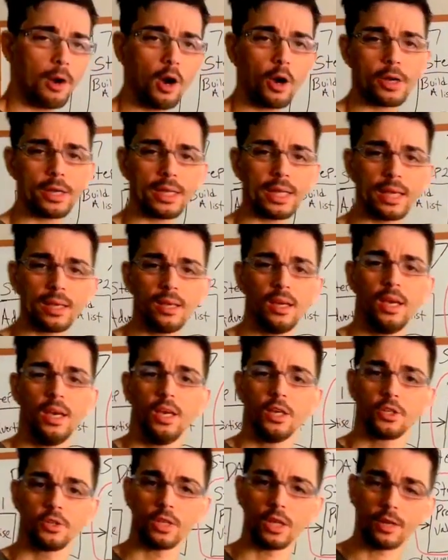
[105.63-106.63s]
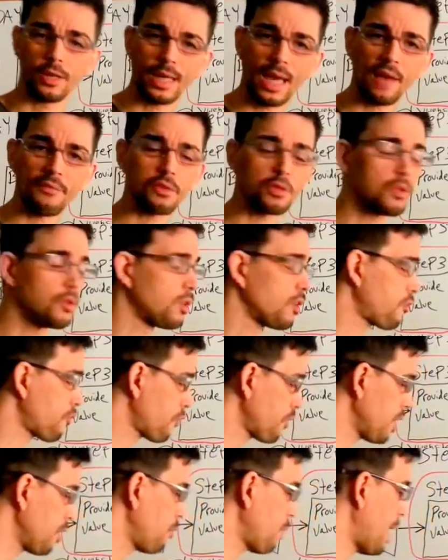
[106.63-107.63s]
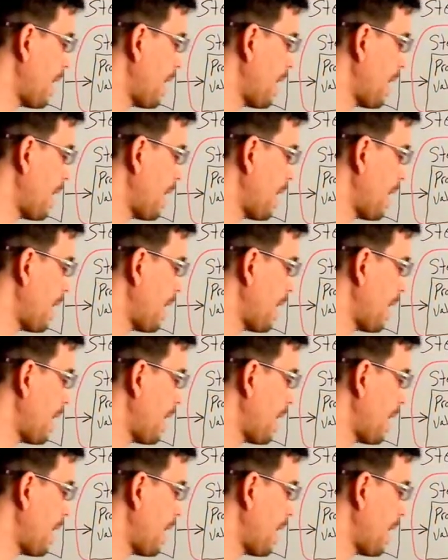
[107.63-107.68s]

marketing, so they're going to have to do the free